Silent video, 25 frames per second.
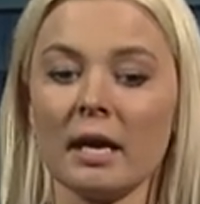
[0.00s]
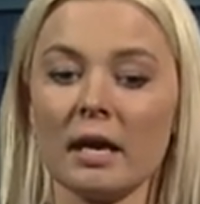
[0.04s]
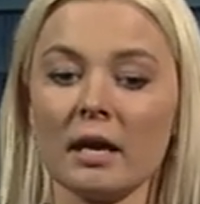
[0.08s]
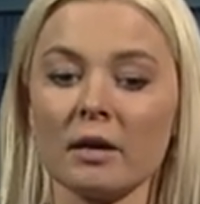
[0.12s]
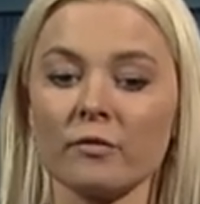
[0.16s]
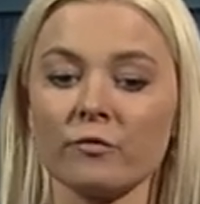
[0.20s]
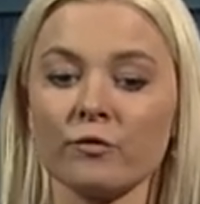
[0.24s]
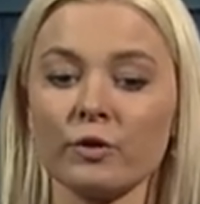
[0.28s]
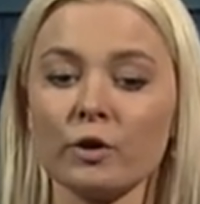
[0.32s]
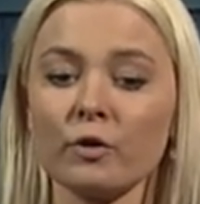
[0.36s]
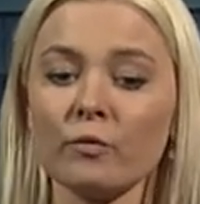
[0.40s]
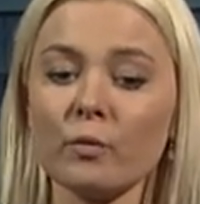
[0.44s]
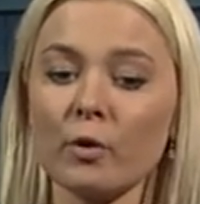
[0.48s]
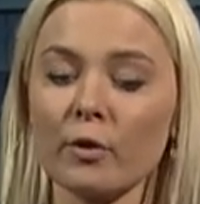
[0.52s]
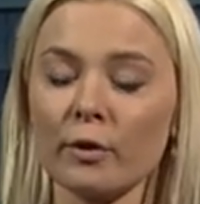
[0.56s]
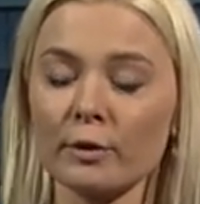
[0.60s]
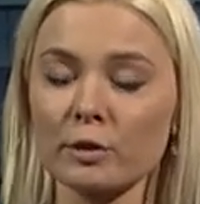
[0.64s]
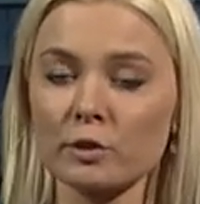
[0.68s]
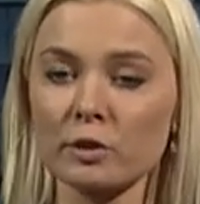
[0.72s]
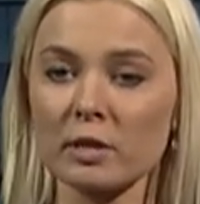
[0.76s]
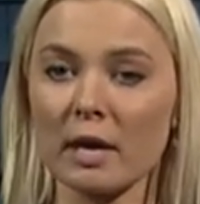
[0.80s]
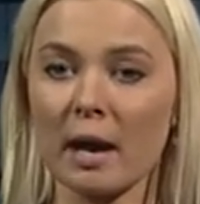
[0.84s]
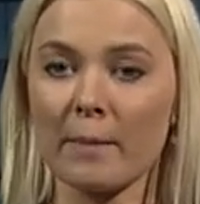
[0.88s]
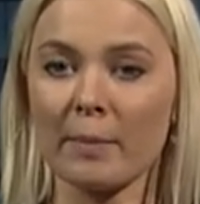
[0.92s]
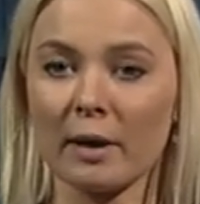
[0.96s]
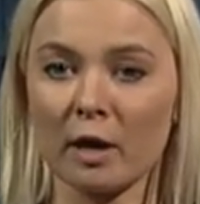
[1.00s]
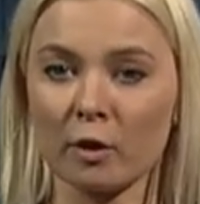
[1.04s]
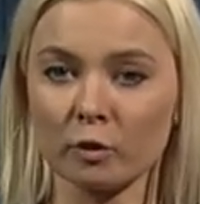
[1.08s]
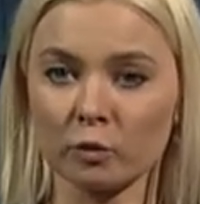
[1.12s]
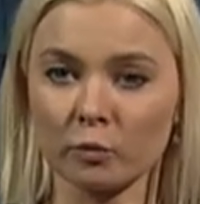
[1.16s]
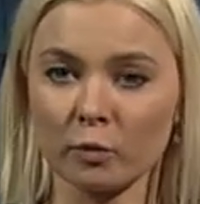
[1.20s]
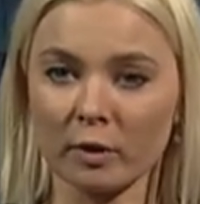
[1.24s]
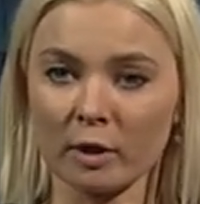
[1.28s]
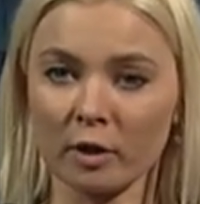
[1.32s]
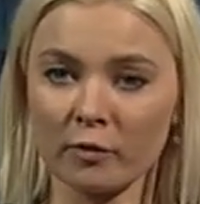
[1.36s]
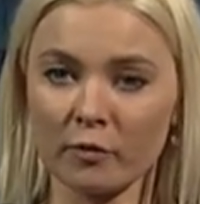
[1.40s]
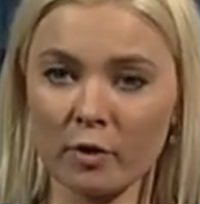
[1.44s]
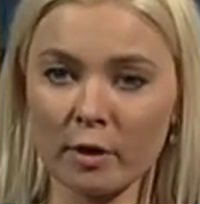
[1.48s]
Few words about
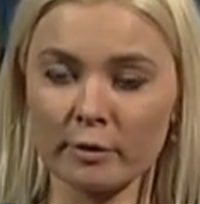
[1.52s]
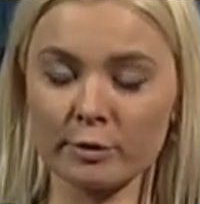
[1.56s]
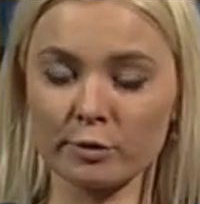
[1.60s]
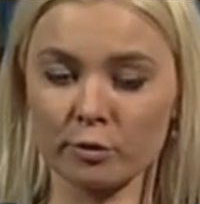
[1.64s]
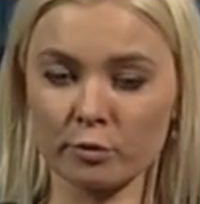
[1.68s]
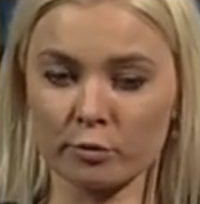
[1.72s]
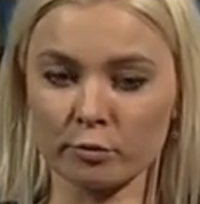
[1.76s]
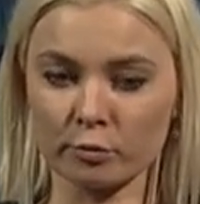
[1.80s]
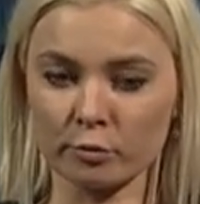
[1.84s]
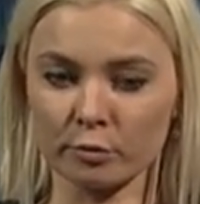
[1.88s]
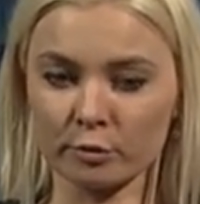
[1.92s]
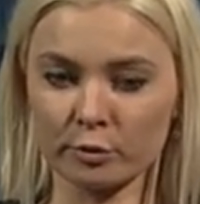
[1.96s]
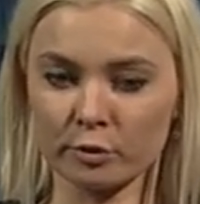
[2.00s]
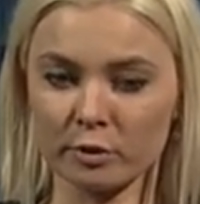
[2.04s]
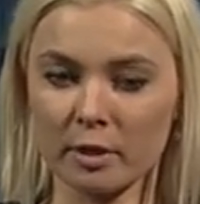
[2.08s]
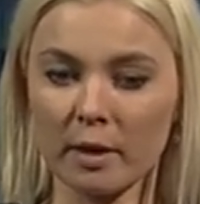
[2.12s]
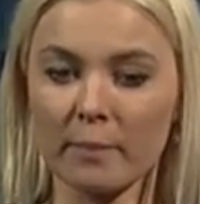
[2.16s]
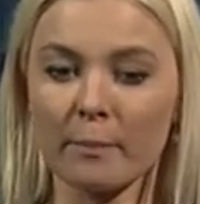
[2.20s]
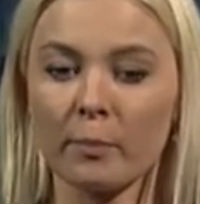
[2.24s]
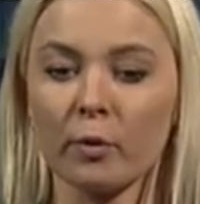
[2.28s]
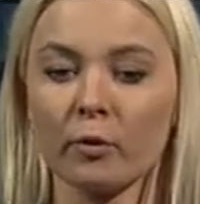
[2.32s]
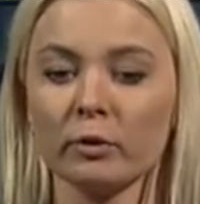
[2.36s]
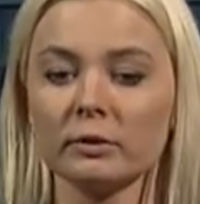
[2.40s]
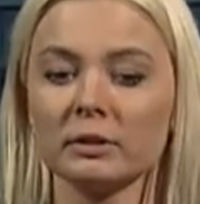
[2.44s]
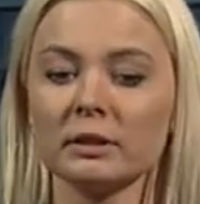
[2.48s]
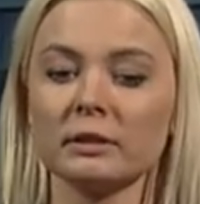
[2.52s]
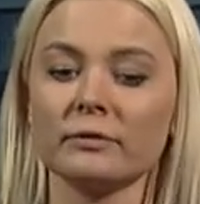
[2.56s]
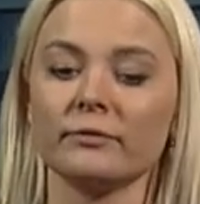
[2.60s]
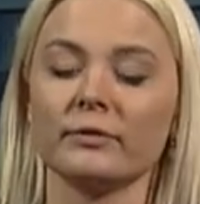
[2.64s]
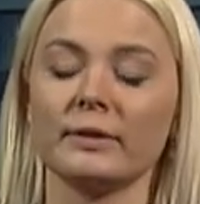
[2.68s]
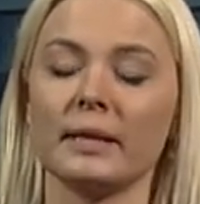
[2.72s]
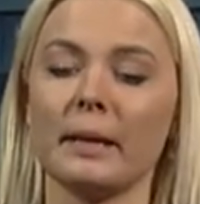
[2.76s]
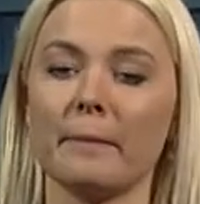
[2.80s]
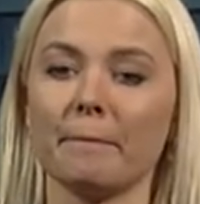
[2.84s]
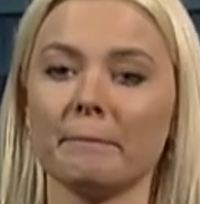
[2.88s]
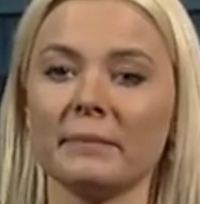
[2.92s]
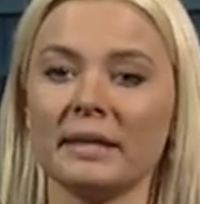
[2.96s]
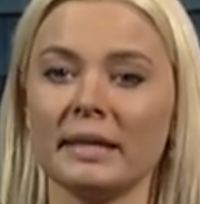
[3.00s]
one of our schools, Baltic
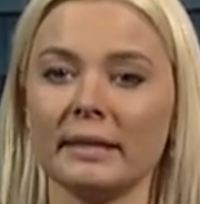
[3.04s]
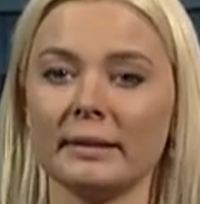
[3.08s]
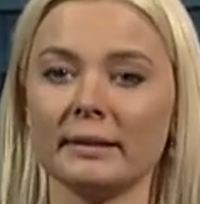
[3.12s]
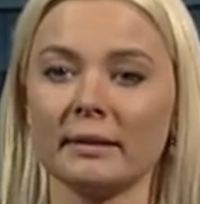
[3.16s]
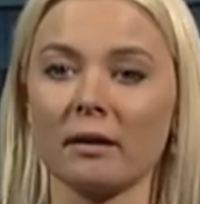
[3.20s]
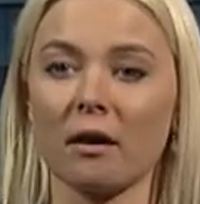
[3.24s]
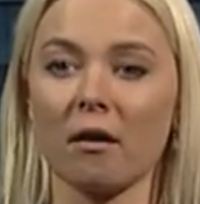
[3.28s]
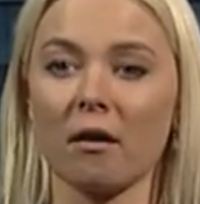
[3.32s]
Film, Media,